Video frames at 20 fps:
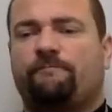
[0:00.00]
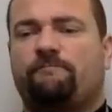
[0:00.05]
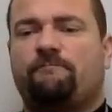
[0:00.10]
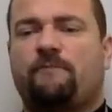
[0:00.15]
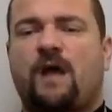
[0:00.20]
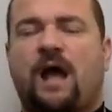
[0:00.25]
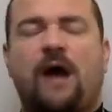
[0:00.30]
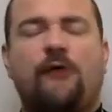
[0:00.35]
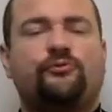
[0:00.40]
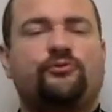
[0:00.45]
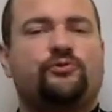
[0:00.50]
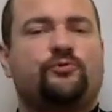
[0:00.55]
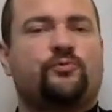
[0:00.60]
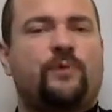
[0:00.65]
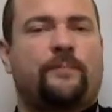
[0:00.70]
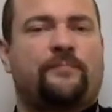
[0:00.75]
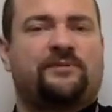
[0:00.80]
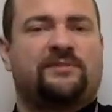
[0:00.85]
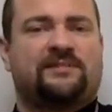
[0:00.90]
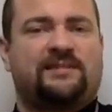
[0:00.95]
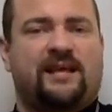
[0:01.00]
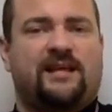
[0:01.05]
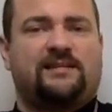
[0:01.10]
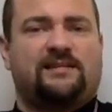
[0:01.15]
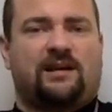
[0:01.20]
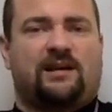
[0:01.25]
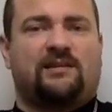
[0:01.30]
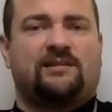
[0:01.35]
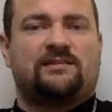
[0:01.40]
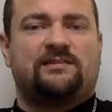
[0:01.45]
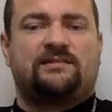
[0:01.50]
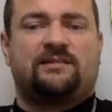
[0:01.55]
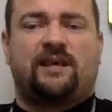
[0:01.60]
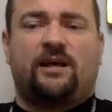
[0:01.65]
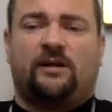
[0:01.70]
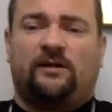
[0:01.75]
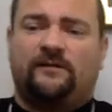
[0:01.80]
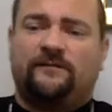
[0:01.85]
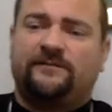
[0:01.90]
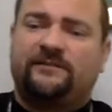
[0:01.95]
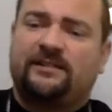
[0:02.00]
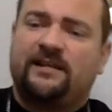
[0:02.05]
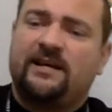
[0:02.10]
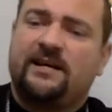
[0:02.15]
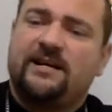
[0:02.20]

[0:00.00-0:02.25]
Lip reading: how to represent ourselves